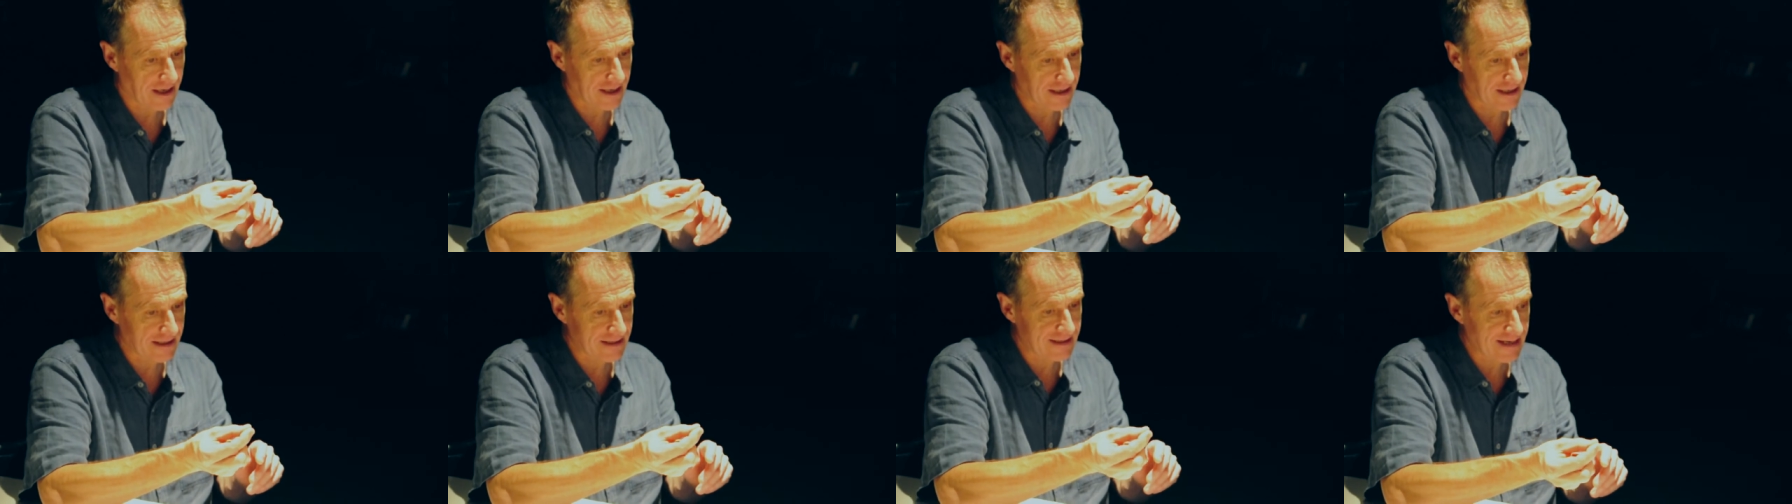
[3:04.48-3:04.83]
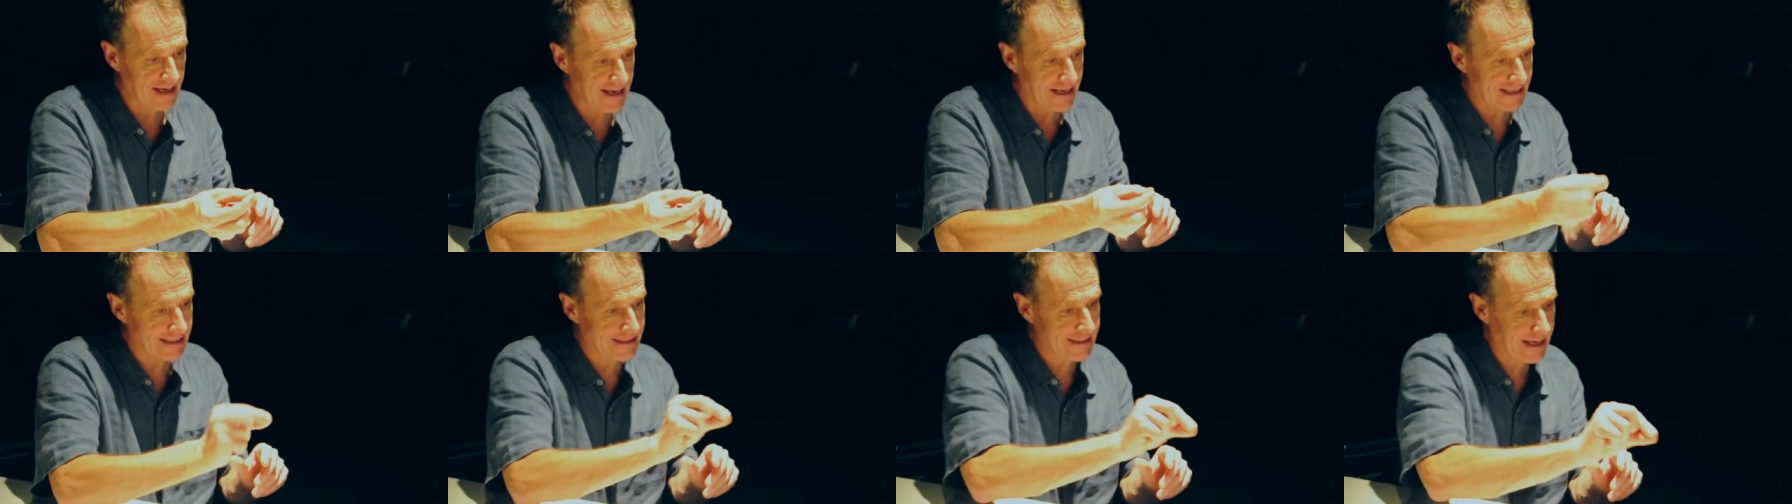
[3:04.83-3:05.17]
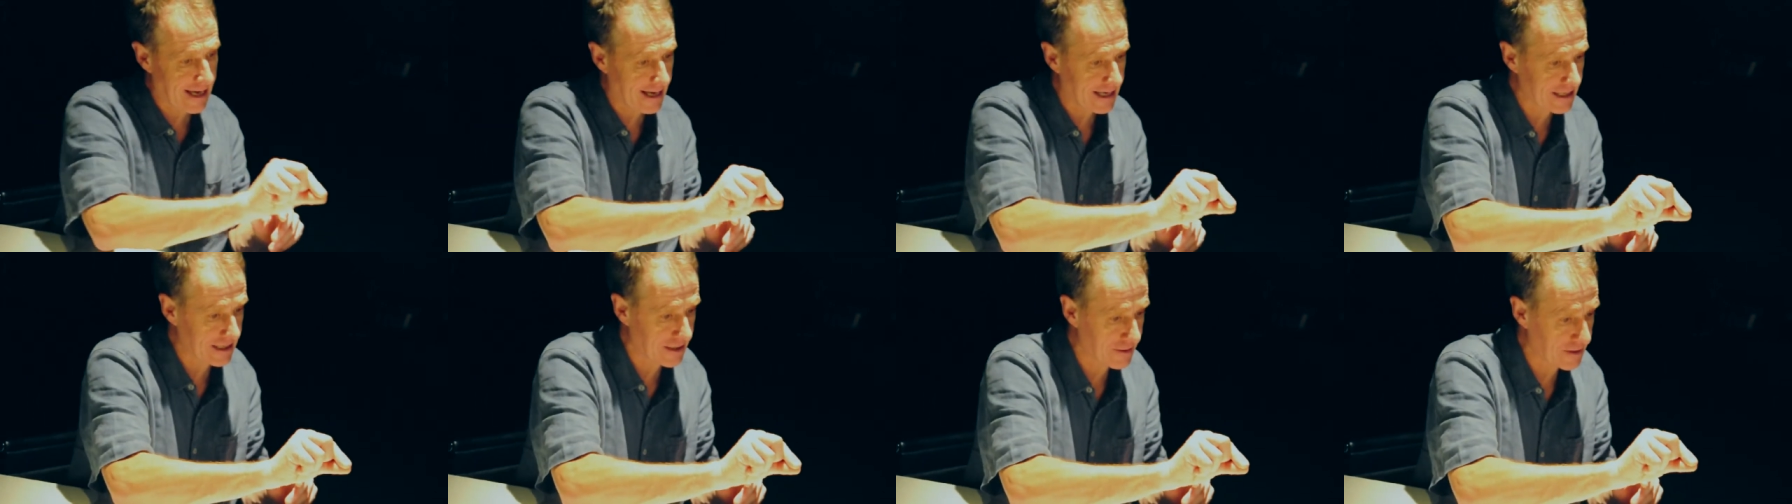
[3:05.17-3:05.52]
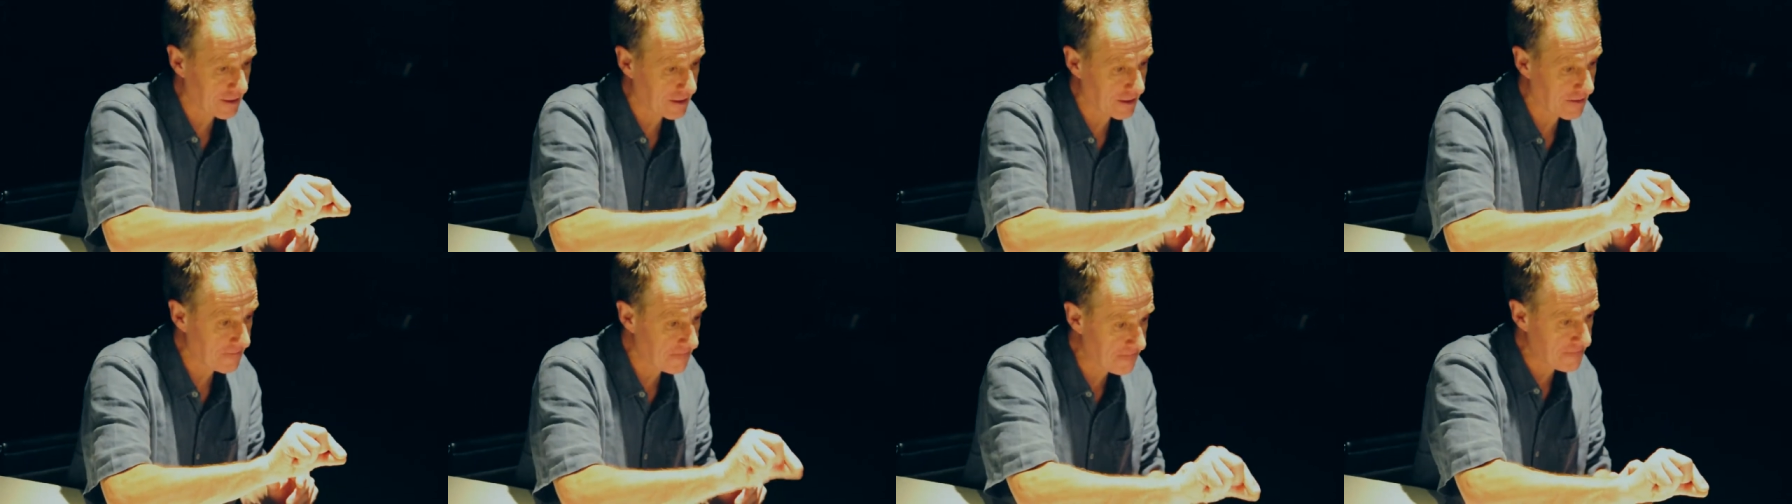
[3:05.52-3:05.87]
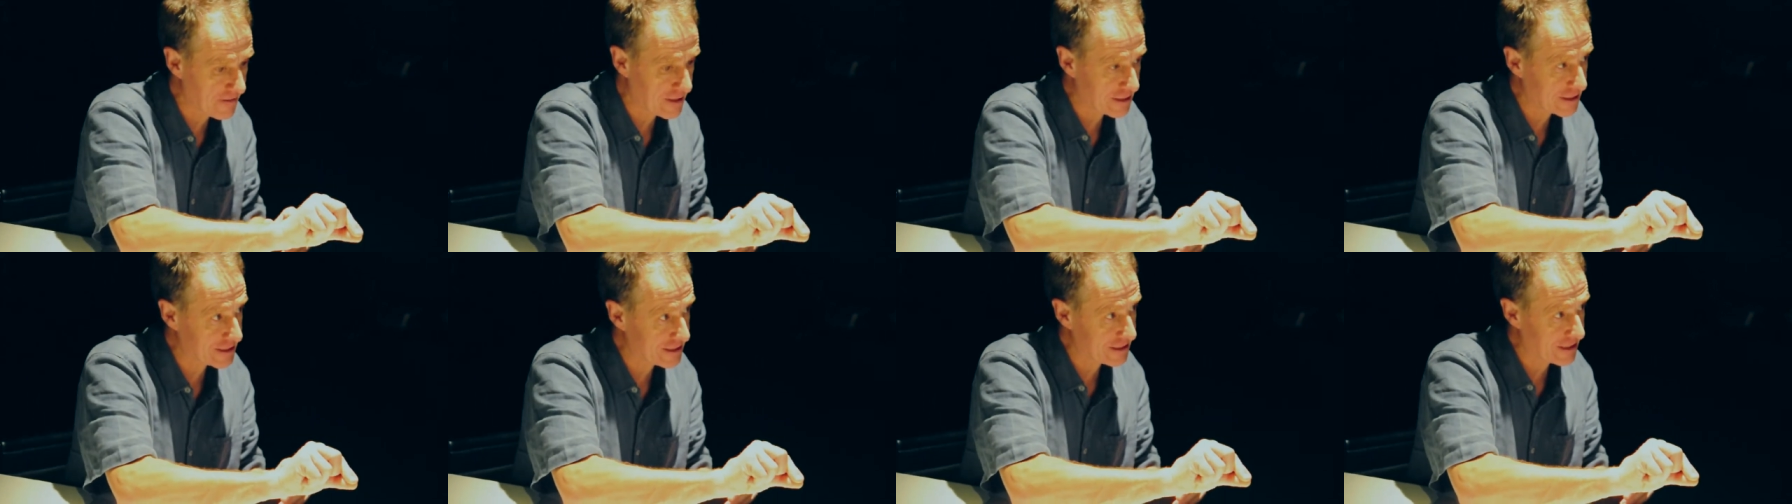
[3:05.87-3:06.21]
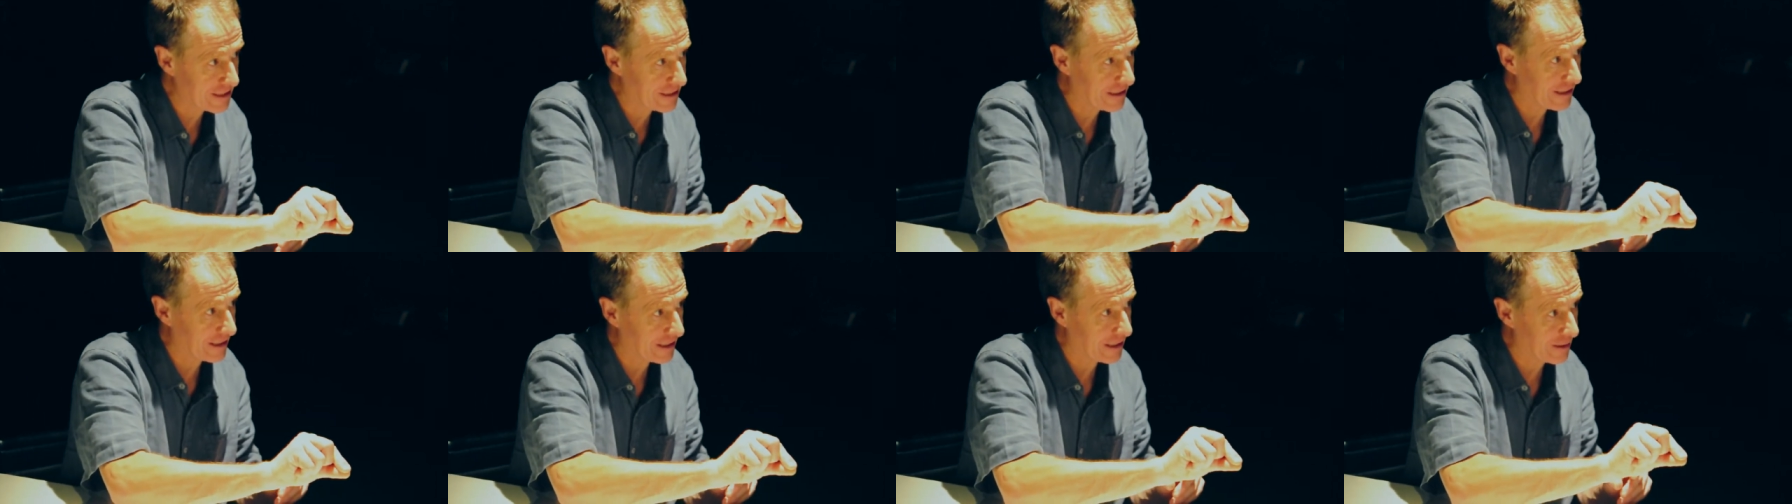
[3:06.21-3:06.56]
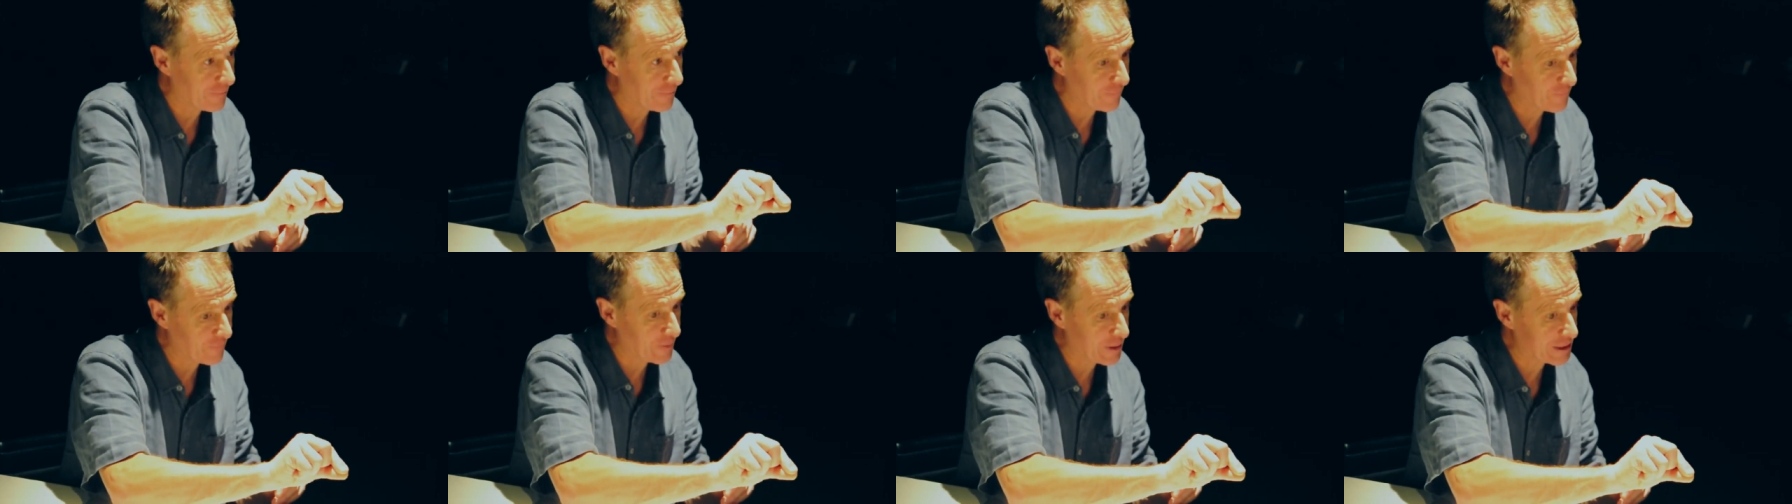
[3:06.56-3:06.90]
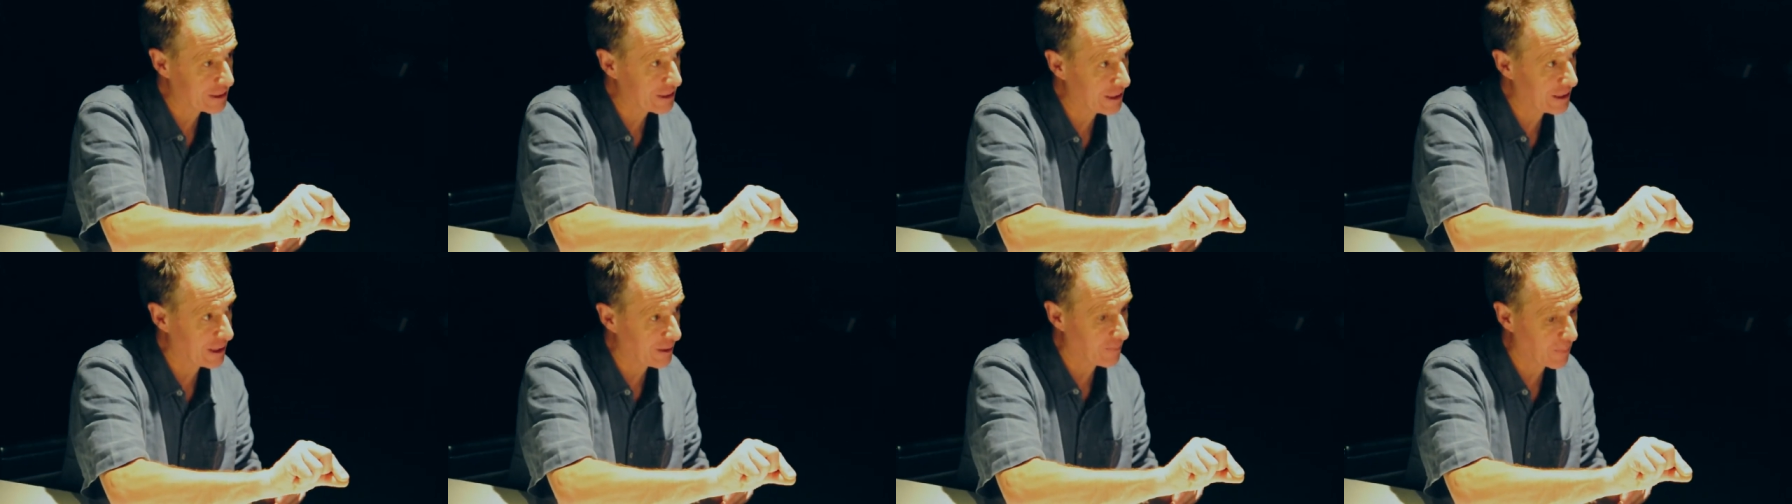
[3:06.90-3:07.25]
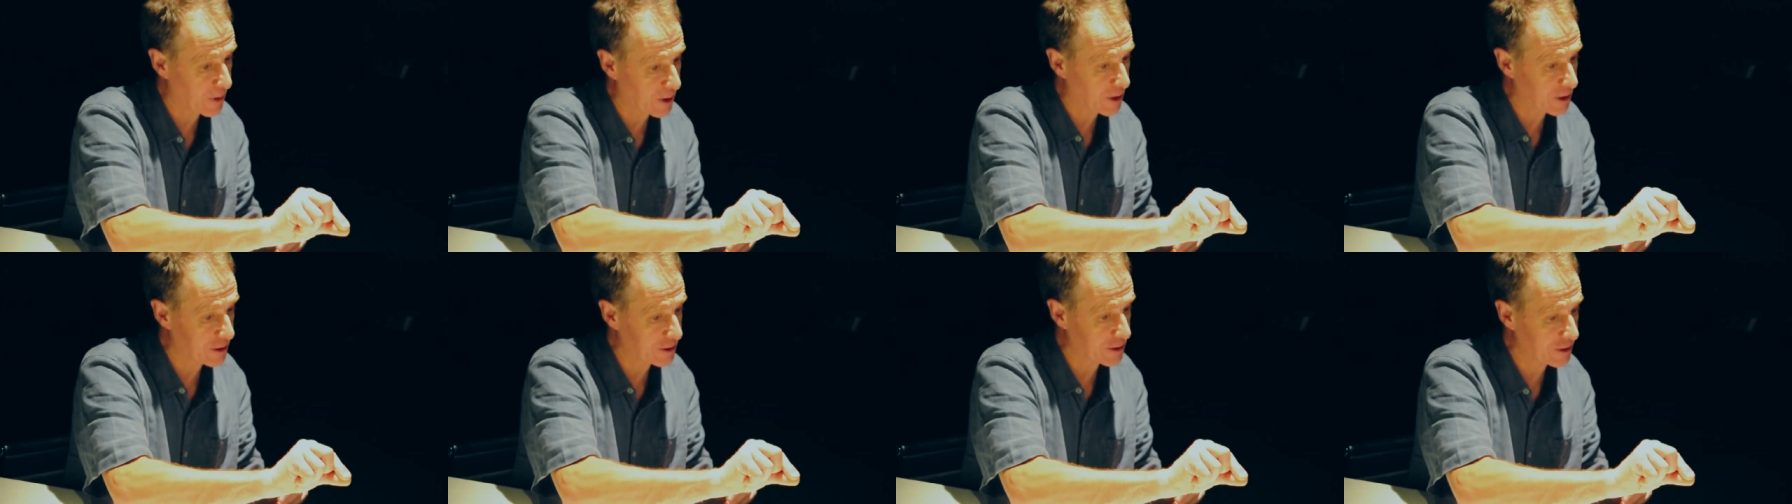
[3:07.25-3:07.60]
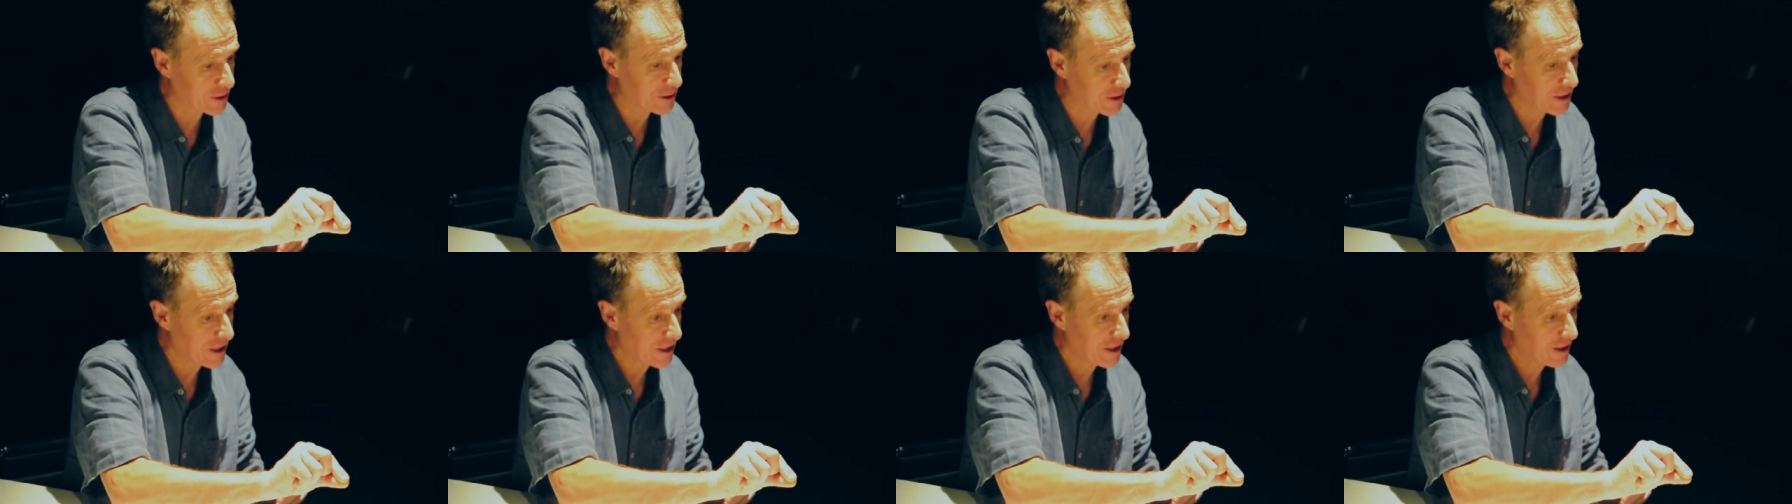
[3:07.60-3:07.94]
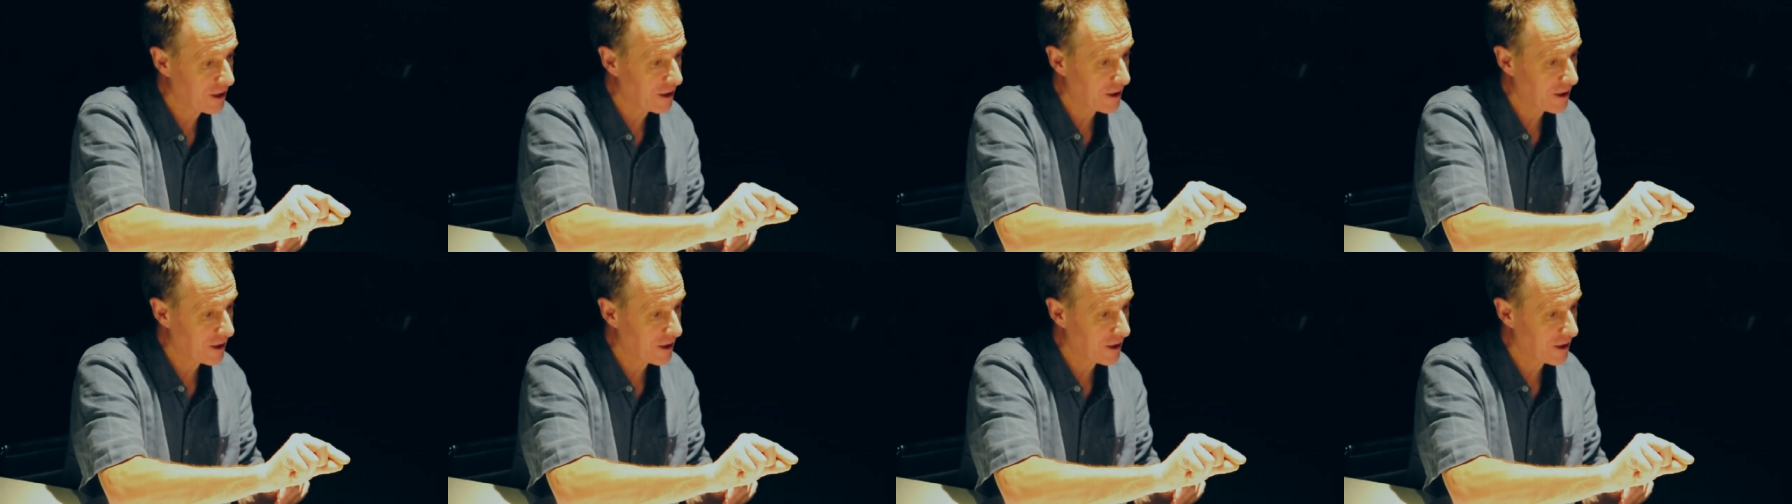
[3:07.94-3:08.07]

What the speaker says: and I can see exactly that it fits here, and it fits here because